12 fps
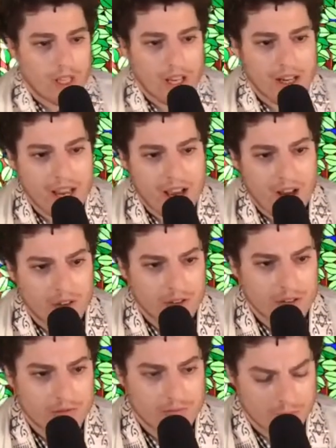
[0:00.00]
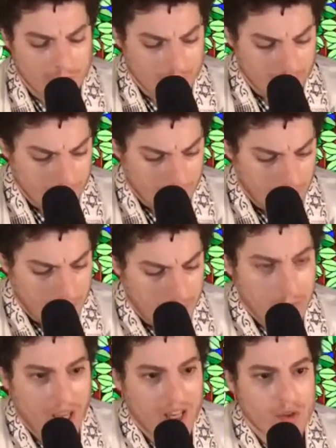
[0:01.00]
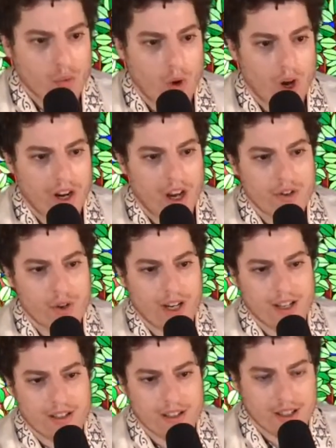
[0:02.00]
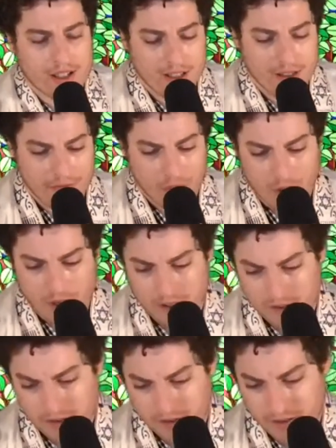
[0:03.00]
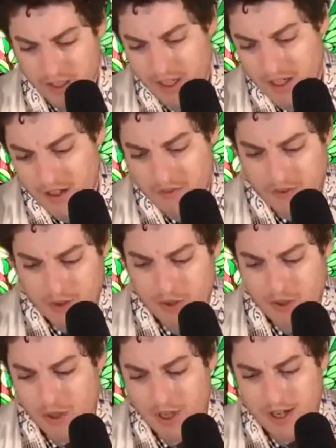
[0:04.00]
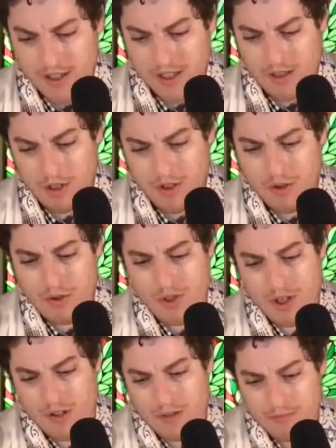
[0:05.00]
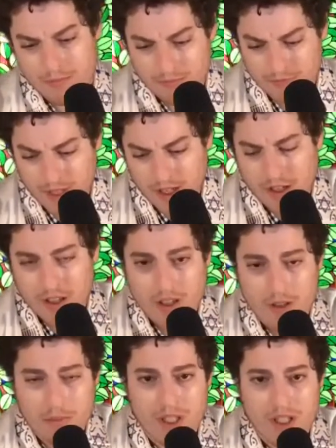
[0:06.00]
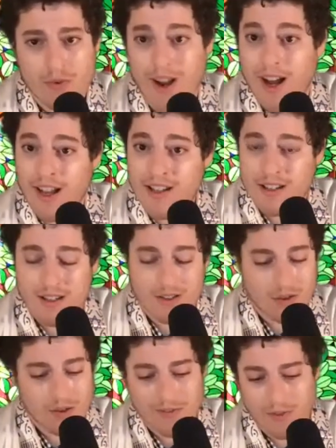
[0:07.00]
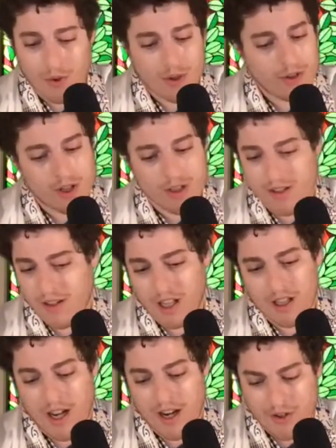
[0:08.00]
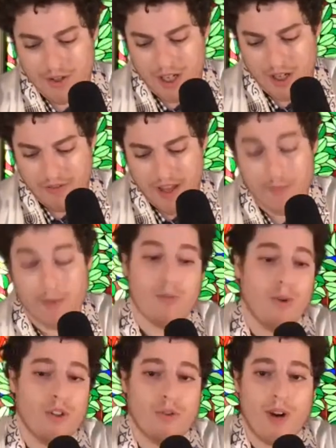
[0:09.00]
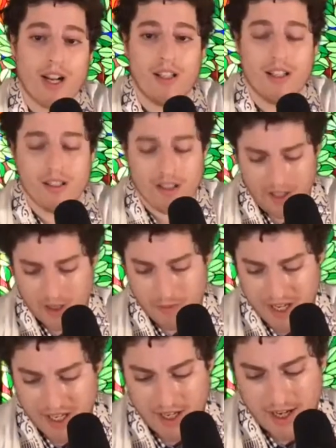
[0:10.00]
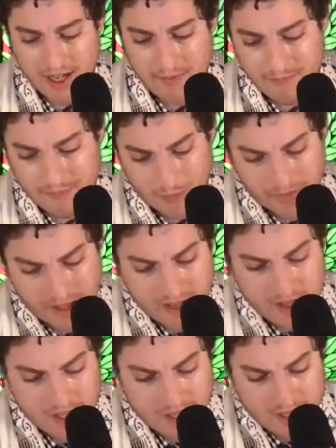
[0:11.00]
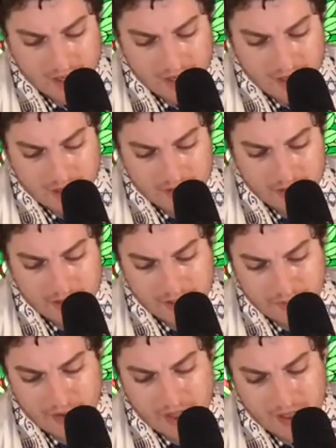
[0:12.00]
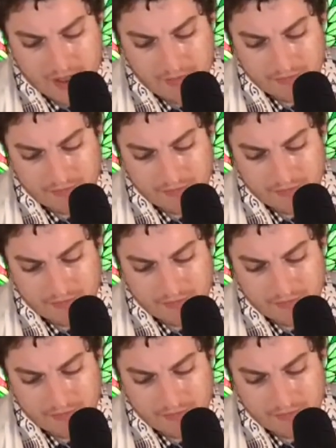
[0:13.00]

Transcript: And now, page 164. If it's your custom to do so, please rise or just incline yourself that much more directly to the Almighty God for the tefillah.